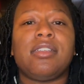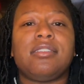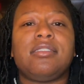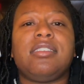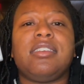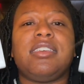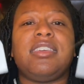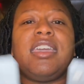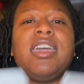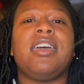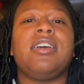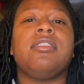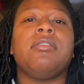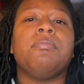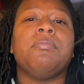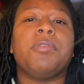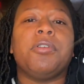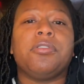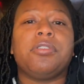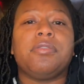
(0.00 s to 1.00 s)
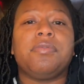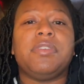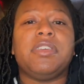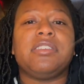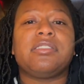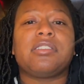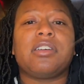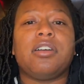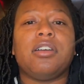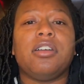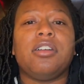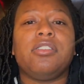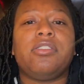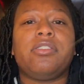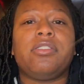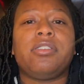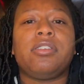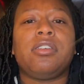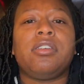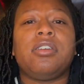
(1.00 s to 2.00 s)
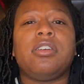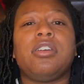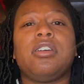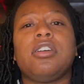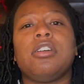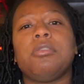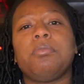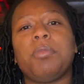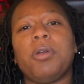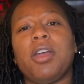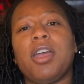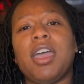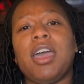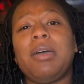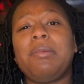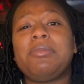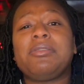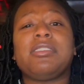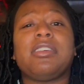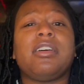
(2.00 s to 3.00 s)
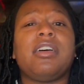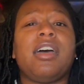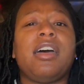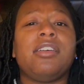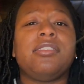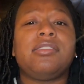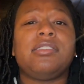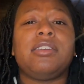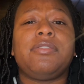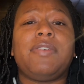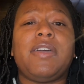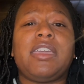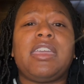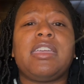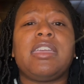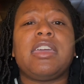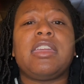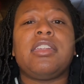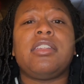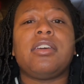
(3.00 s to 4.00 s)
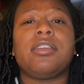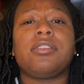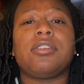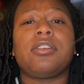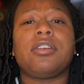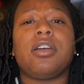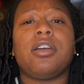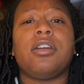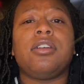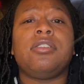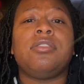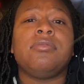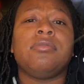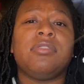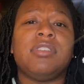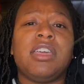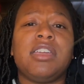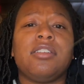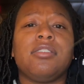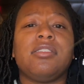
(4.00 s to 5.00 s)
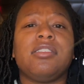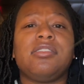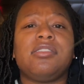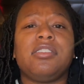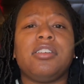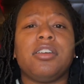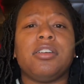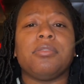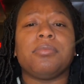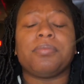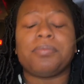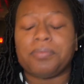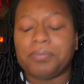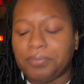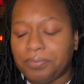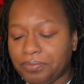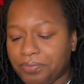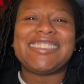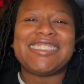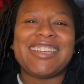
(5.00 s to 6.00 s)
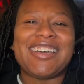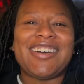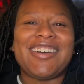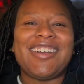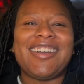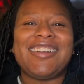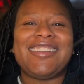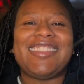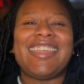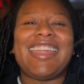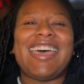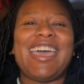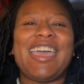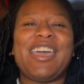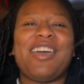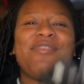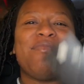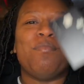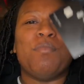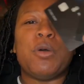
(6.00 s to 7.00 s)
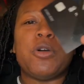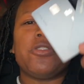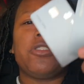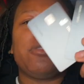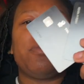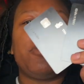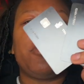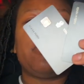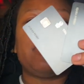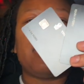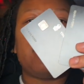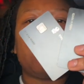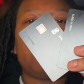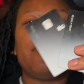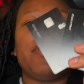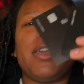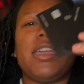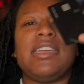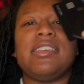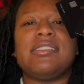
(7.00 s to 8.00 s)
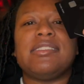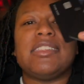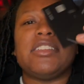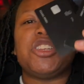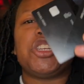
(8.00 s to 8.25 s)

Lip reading: to get both of these cards. Perhaps I'll see if I can get another card later this year. This card that I have multiples of is the